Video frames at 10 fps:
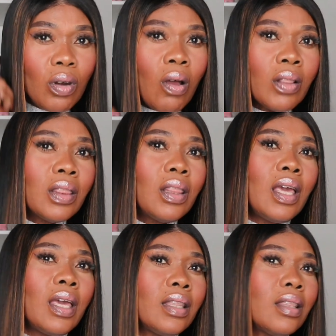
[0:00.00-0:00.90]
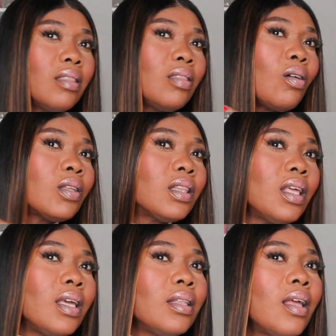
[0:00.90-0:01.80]

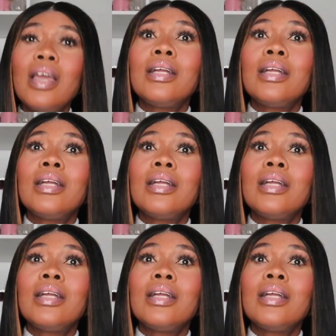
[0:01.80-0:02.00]
Nothing.